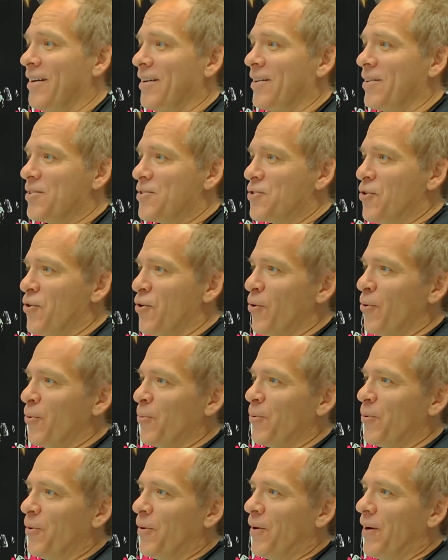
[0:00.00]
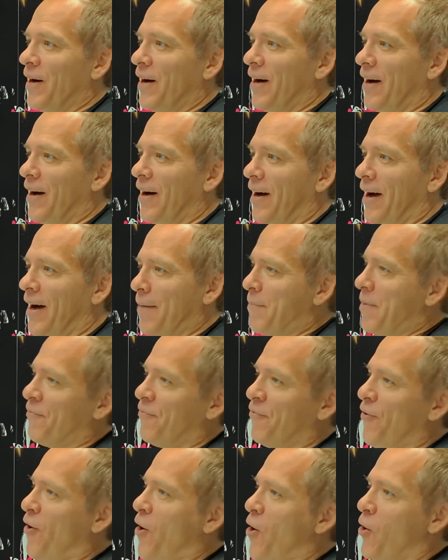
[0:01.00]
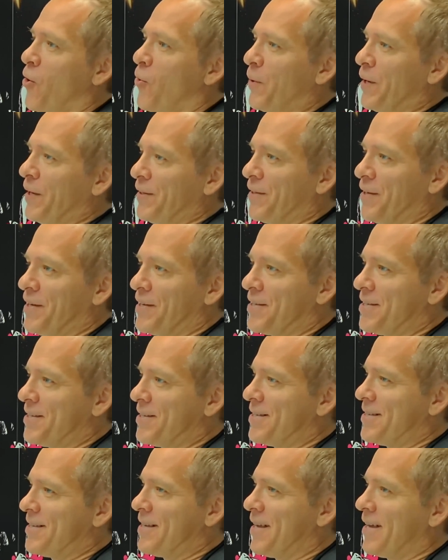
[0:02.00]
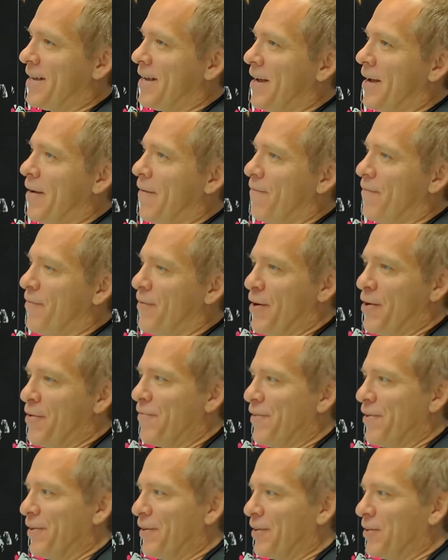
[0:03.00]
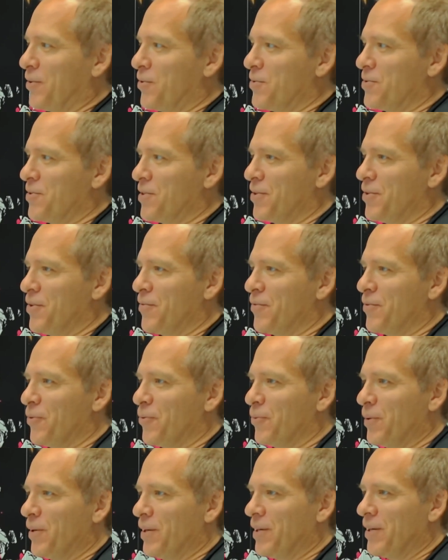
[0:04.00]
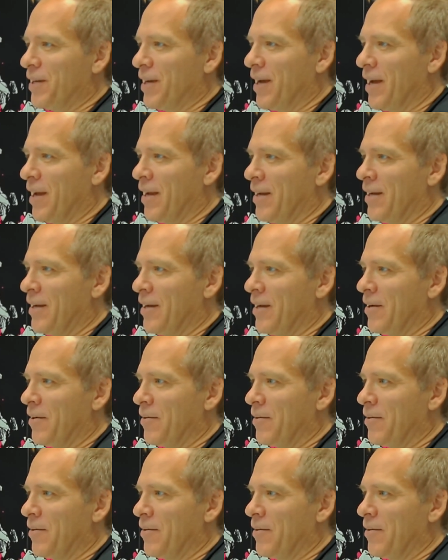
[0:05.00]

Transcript: So I've been following this very, very closely over the weekend.